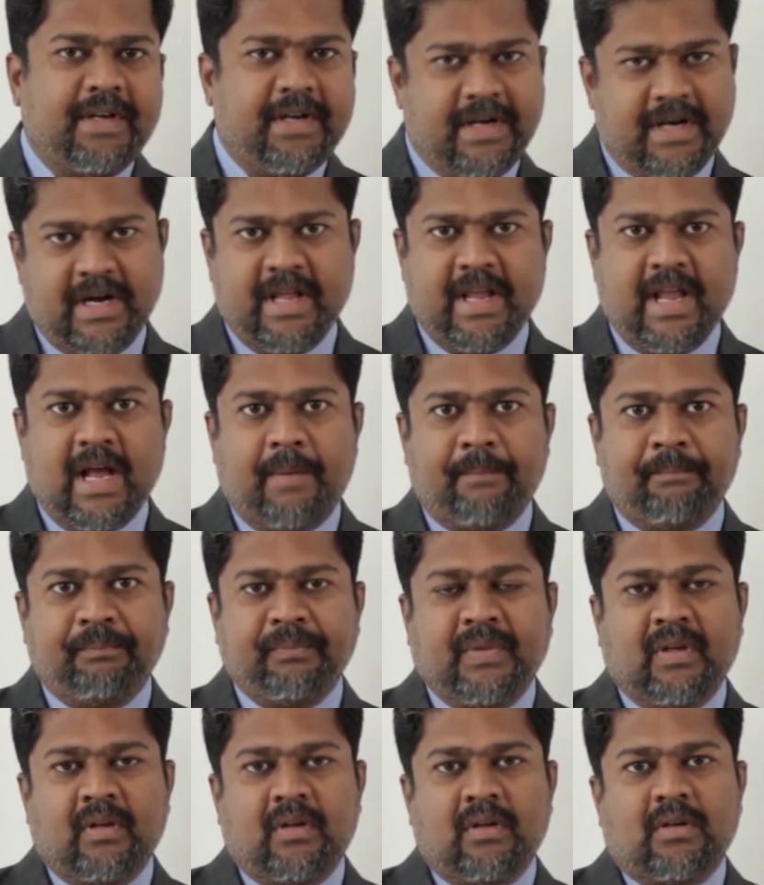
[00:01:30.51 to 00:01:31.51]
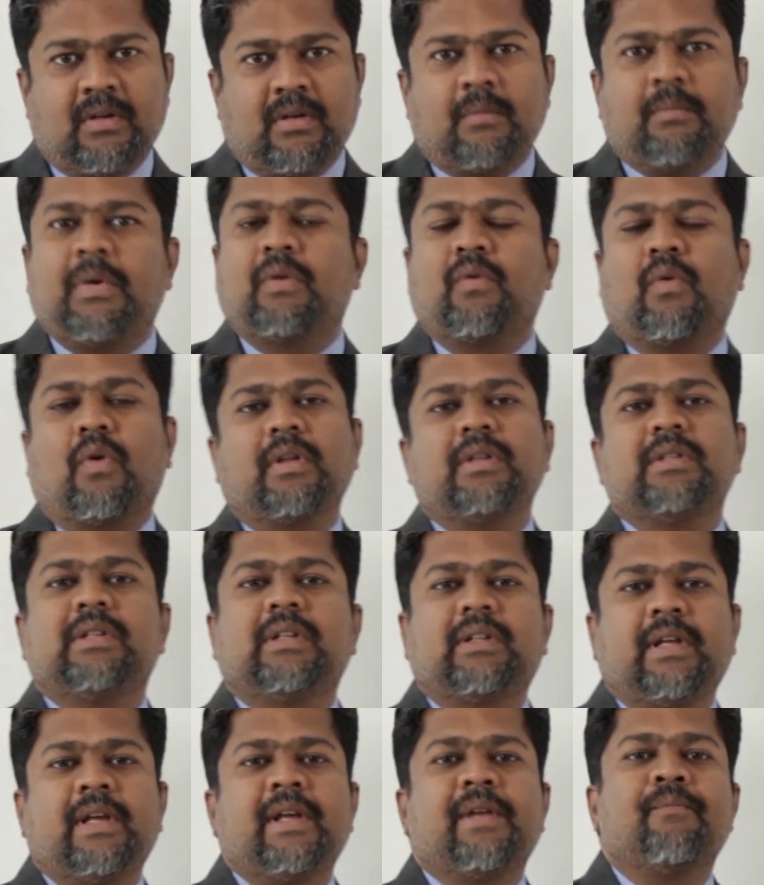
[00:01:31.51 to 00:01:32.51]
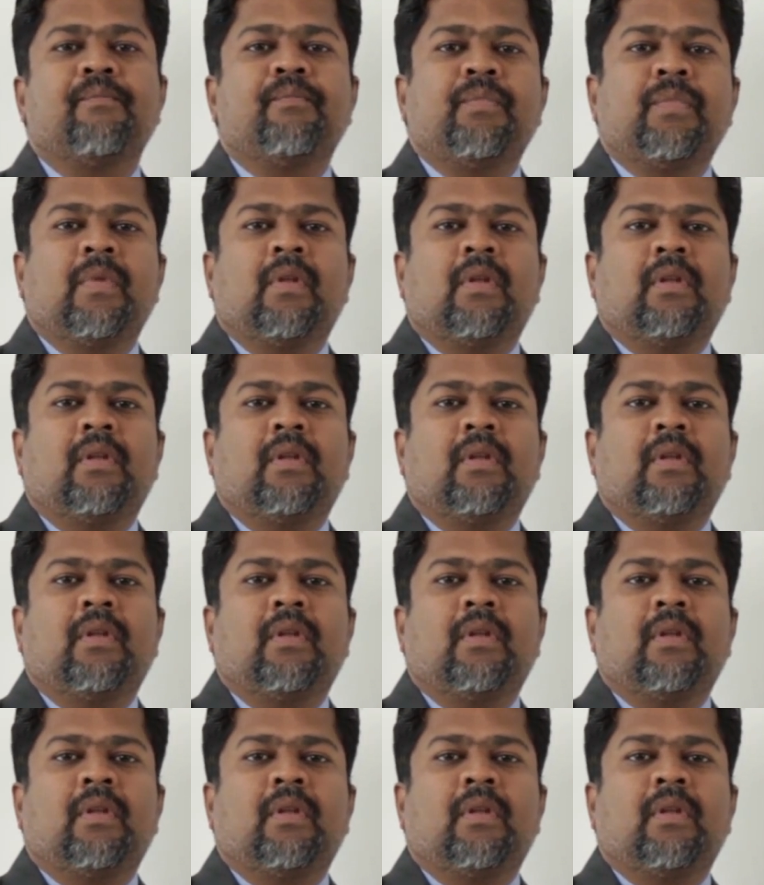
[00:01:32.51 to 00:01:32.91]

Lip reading: India. But what is the thing?